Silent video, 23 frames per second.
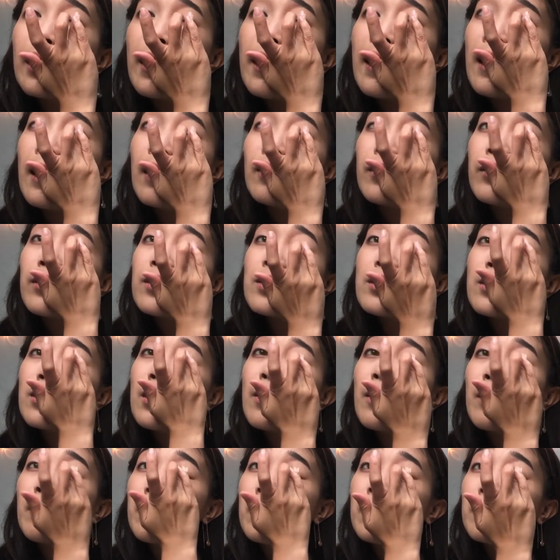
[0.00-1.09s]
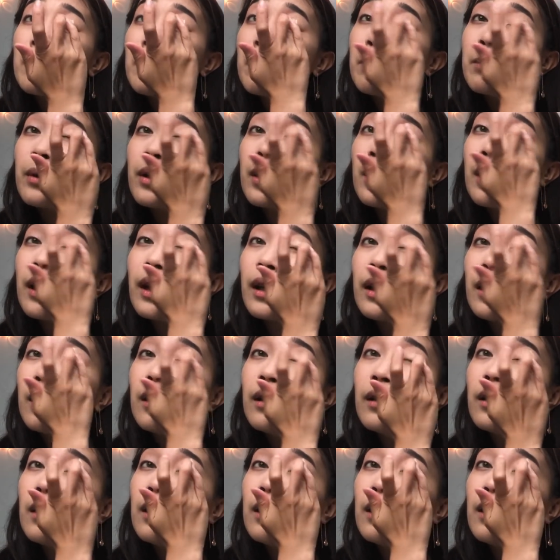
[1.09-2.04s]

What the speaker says: have. So I'm gonna be putting